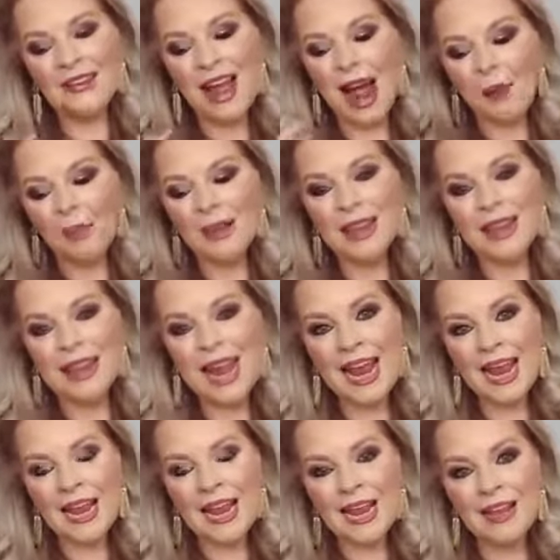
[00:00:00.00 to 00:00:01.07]
I would
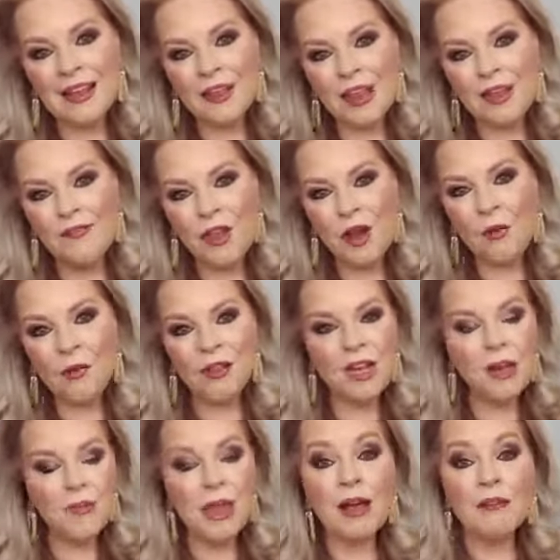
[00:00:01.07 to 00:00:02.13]
say if there was
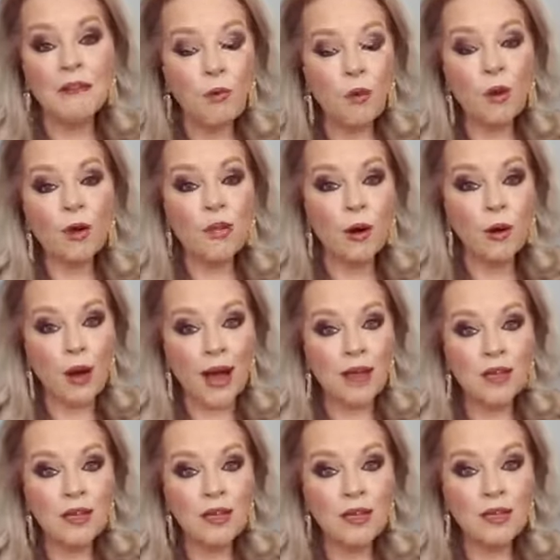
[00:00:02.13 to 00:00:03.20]
going to be a fourth
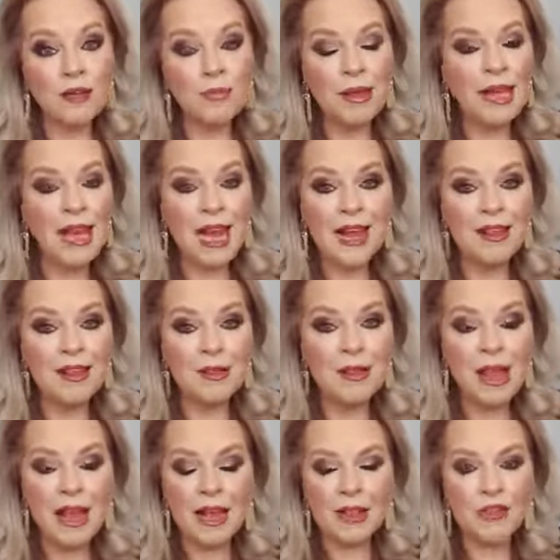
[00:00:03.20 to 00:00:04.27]
question, because
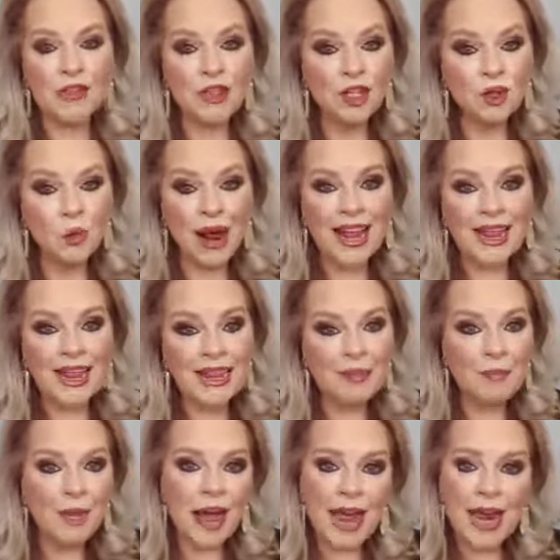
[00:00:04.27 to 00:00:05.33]
stress
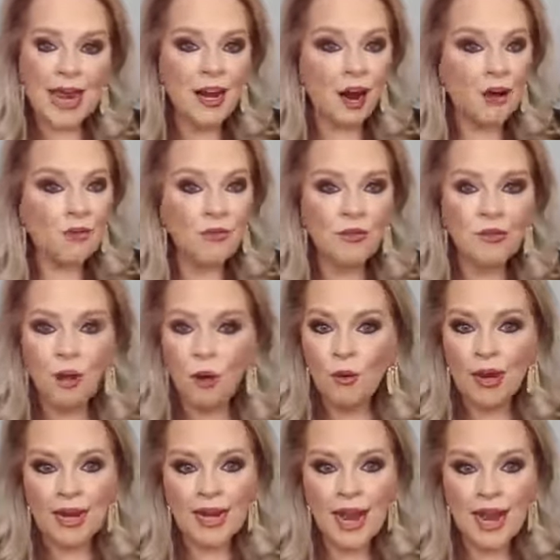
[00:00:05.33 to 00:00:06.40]
and pain are
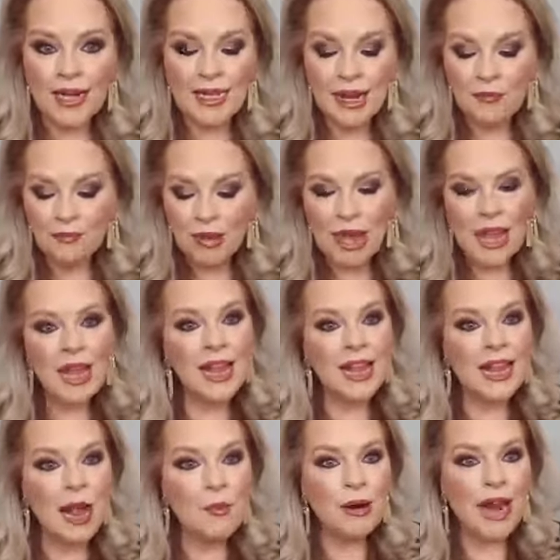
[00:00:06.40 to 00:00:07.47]
so connected,
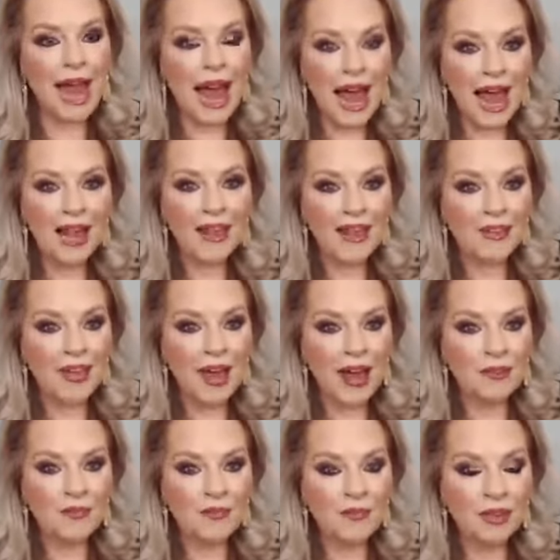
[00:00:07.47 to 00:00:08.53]
is I would ask
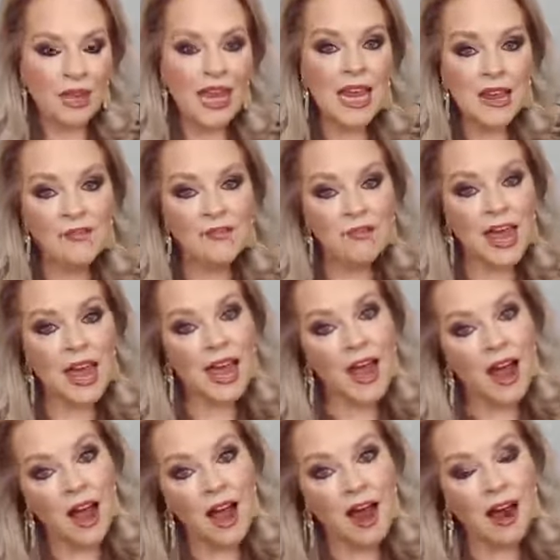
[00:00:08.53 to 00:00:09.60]
them if
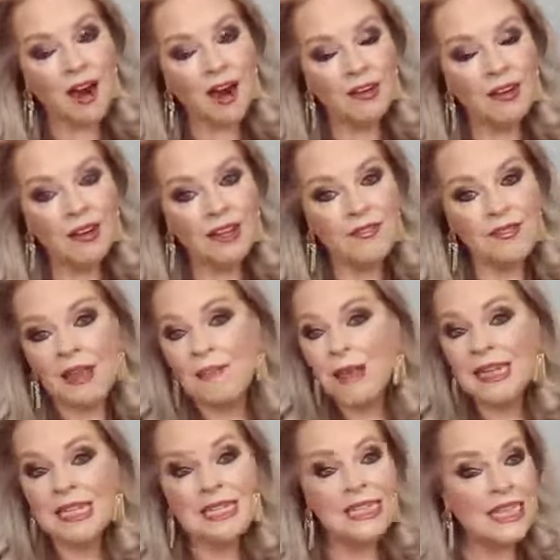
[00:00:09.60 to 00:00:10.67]
they've
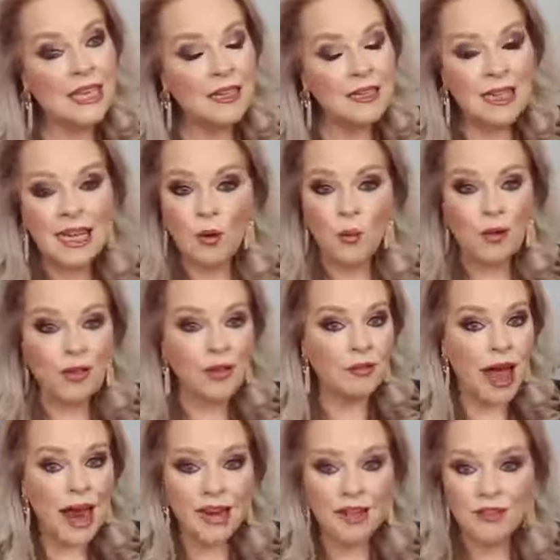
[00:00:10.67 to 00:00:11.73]
been dealing with a
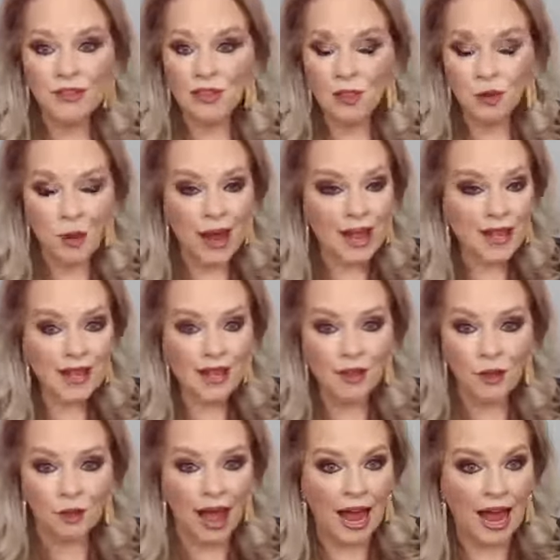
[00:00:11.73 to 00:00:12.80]
lot of stress in
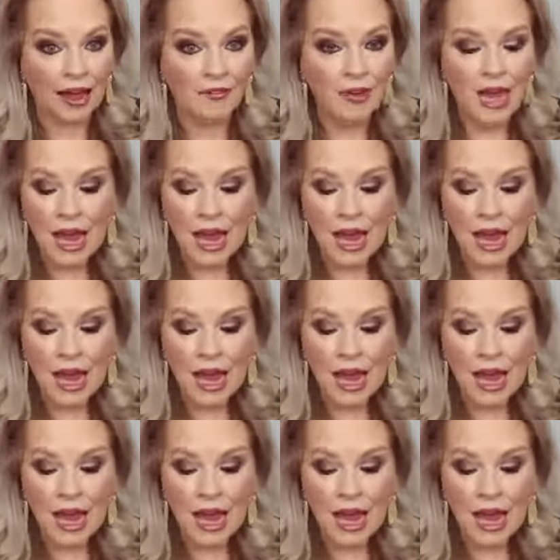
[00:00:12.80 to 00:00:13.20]
their life.